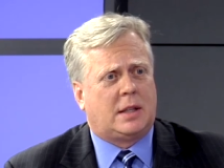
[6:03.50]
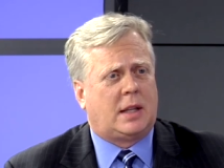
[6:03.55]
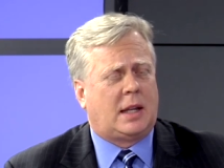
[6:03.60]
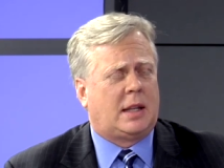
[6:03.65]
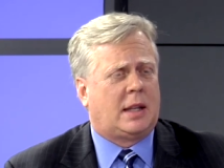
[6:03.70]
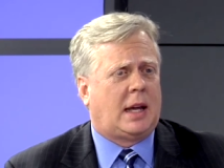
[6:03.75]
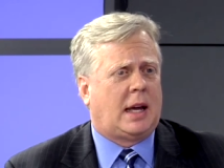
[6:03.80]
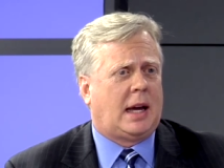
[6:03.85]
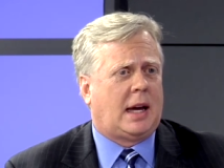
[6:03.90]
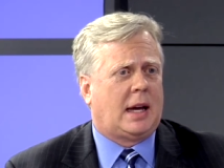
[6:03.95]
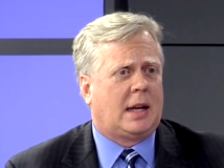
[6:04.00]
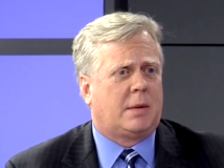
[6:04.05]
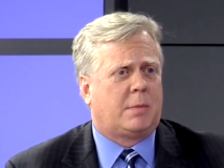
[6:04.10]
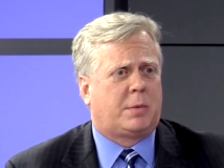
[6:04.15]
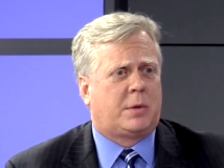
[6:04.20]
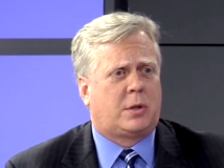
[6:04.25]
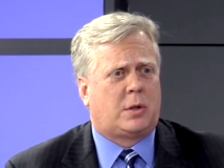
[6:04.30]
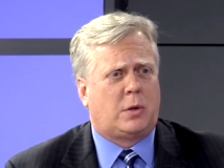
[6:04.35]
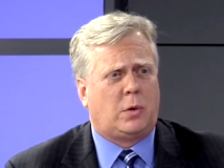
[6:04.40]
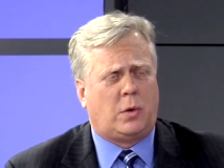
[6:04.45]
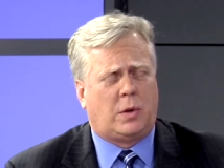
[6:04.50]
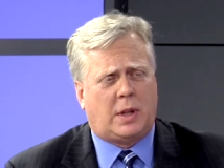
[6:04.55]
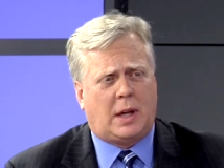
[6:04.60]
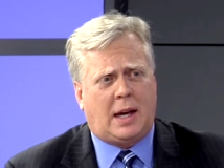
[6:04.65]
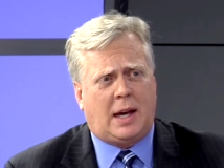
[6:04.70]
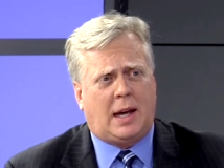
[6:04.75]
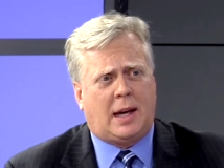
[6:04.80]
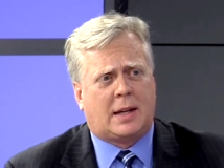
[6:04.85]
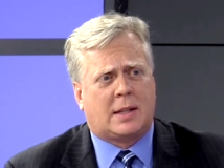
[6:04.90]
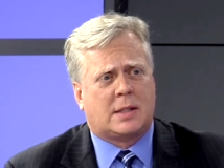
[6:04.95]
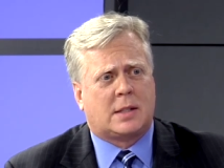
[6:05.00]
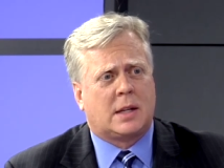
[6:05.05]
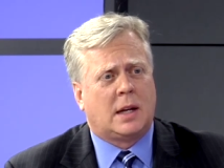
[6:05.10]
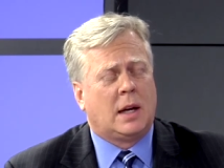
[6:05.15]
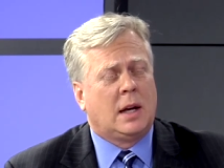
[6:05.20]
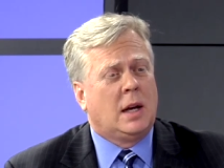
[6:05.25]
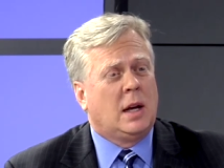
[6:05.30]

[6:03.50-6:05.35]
and then they had toothaches.